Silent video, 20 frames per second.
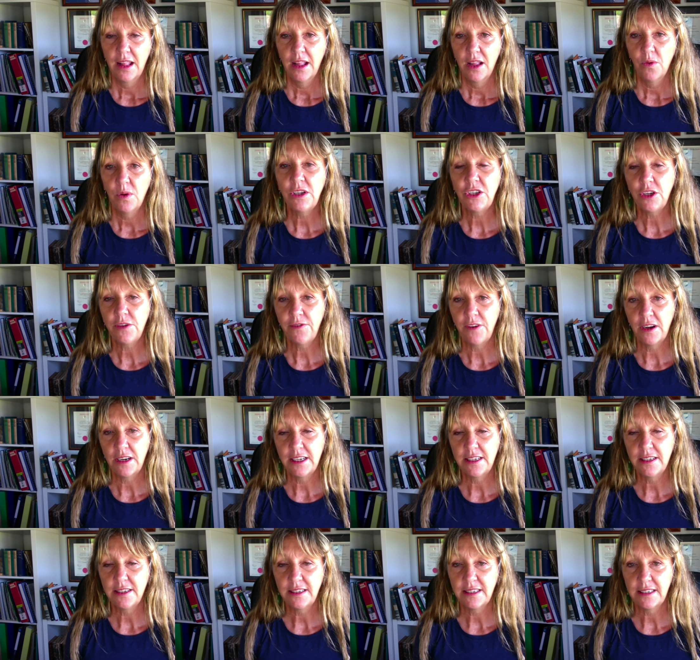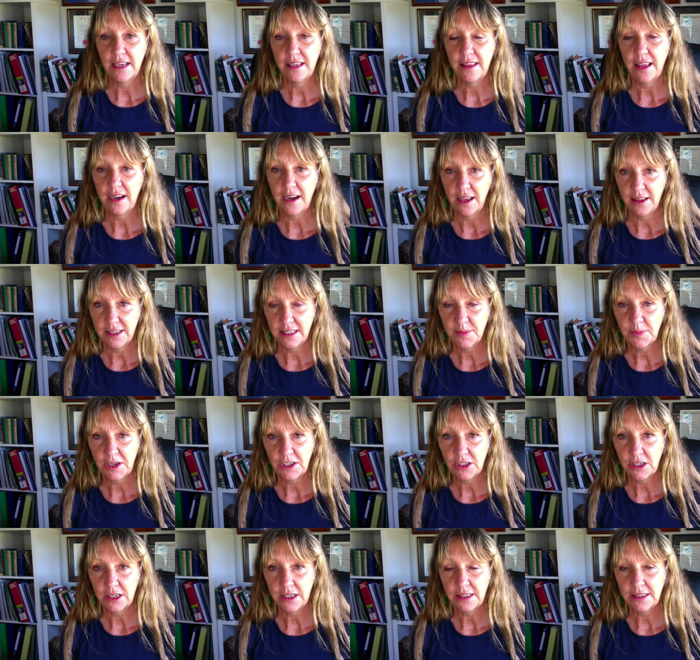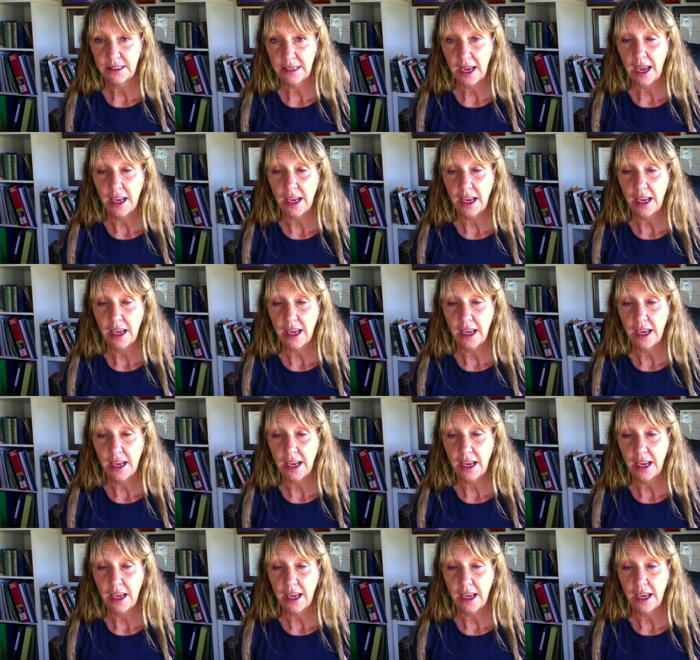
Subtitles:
When she finally did see that other specialist